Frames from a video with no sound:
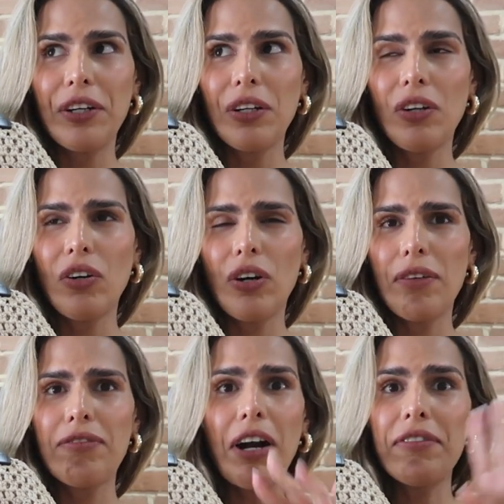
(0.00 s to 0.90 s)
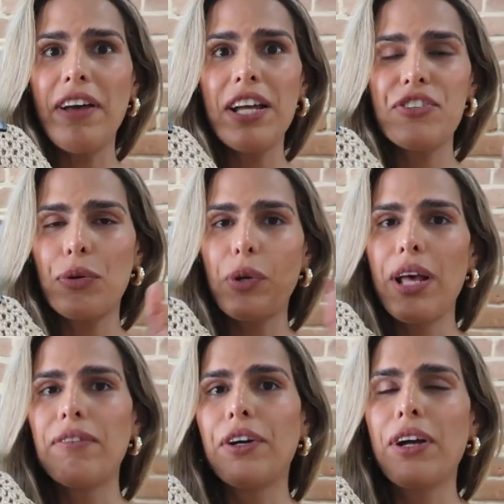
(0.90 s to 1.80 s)
or Farfetch or
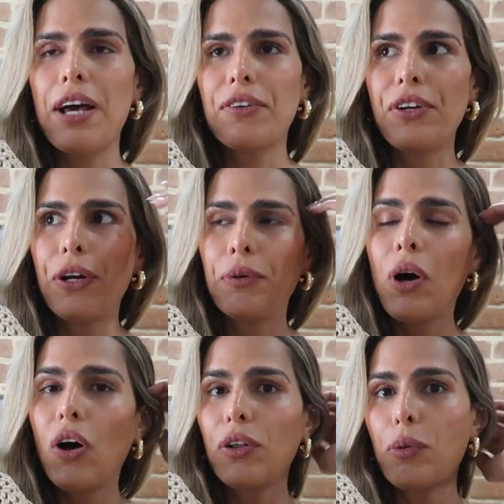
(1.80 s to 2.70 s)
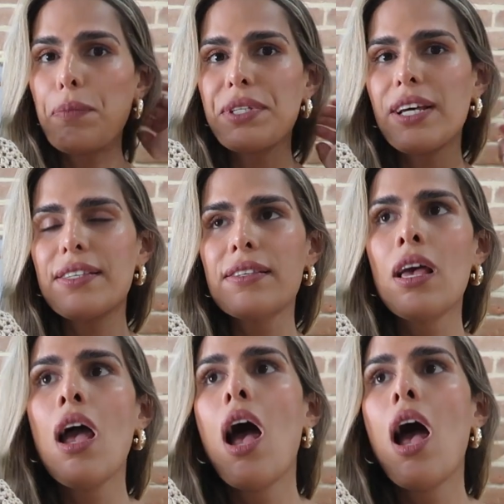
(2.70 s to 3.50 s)
whatever, I don't know, other websites,